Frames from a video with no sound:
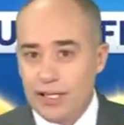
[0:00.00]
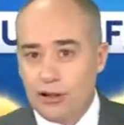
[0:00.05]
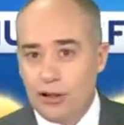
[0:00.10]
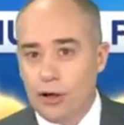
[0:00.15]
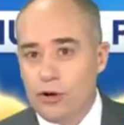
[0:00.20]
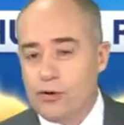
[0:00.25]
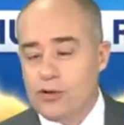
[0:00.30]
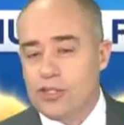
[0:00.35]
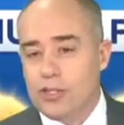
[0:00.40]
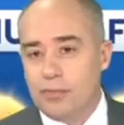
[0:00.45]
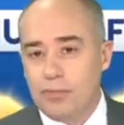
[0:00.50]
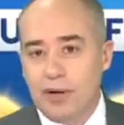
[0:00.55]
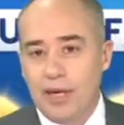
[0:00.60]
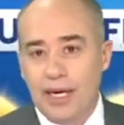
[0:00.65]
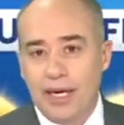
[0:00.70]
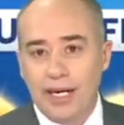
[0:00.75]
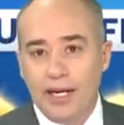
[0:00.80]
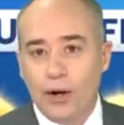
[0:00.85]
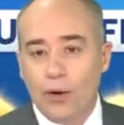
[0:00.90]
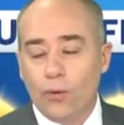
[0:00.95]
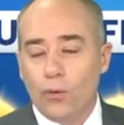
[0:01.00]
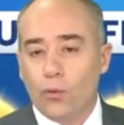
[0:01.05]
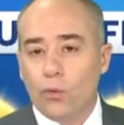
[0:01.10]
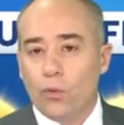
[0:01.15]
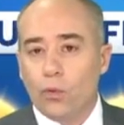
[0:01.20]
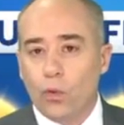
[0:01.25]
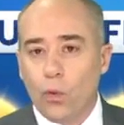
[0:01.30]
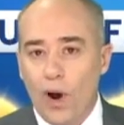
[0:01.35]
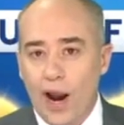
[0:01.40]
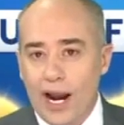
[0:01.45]
close to being
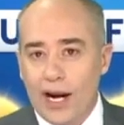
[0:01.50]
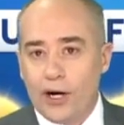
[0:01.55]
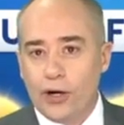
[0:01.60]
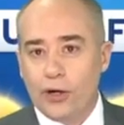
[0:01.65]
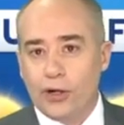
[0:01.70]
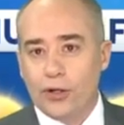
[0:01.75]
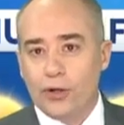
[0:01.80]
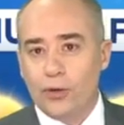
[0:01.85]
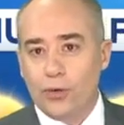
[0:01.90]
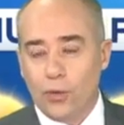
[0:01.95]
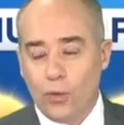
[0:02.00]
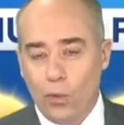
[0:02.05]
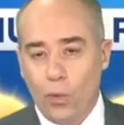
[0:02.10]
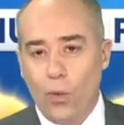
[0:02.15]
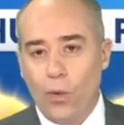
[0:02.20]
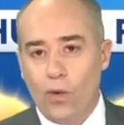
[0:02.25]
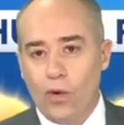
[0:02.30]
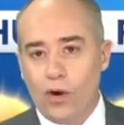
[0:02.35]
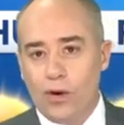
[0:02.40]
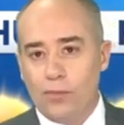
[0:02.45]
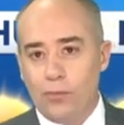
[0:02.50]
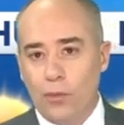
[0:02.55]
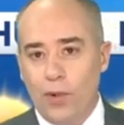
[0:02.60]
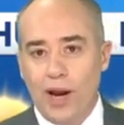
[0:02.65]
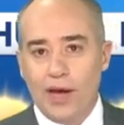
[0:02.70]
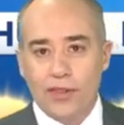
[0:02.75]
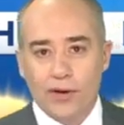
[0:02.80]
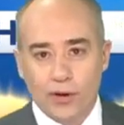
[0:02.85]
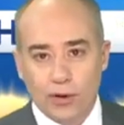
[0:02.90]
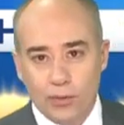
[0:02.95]
record warm
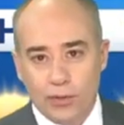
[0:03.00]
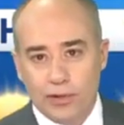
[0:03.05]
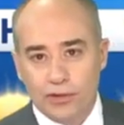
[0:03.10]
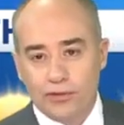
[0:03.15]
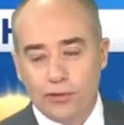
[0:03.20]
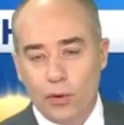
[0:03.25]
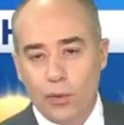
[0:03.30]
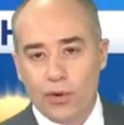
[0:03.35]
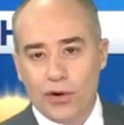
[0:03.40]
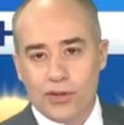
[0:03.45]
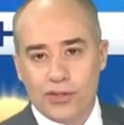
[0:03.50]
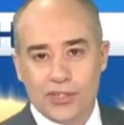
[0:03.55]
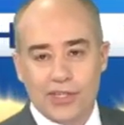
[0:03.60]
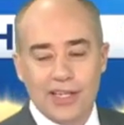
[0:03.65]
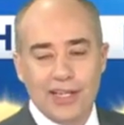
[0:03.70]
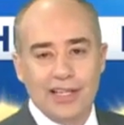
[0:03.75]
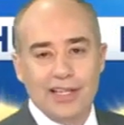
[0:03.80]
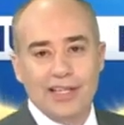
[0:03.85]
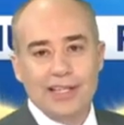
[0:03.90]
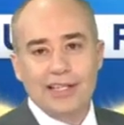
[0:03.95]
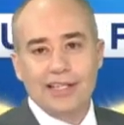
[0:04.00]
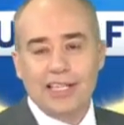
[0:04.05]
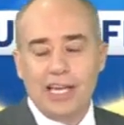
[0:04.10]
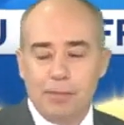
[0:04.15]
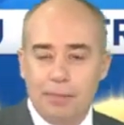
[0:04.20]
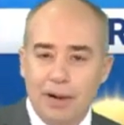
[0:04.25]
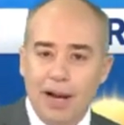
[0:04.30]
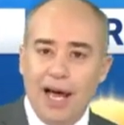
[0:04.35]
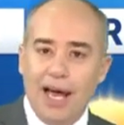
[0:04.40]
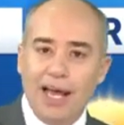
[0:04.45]
weather. We'll of course
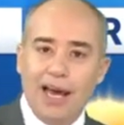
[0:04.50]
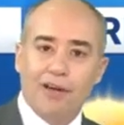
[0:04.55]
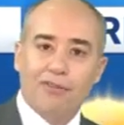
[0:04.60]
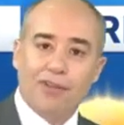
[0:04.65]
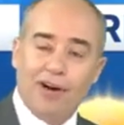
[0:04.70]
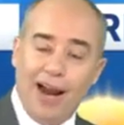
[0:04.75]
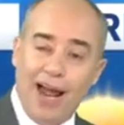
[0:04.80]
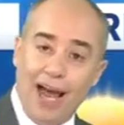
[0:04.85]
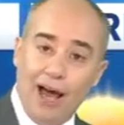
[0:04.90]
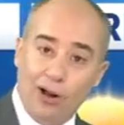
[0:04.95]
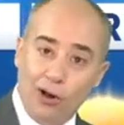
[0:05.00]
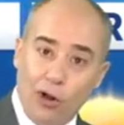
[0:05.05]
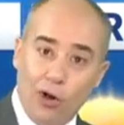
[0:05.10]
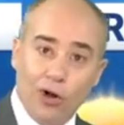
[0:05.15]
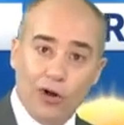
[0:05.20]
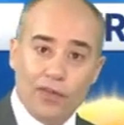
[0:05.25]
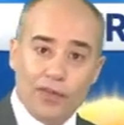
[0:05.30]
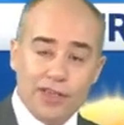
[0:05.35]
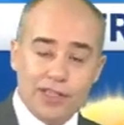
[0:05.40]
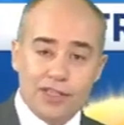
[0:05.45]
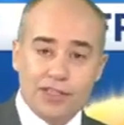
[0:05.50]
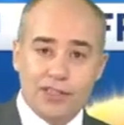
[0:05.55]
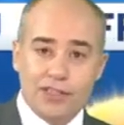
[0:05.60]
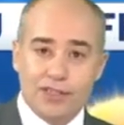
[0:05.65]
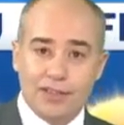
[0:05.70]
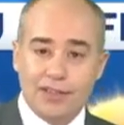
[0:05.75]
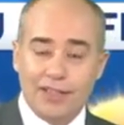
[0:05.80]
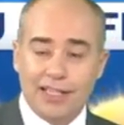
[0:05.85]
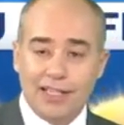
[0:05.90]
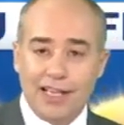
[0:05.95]
keep an eye out for how long
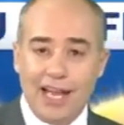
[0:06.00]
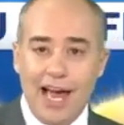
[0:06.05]
this can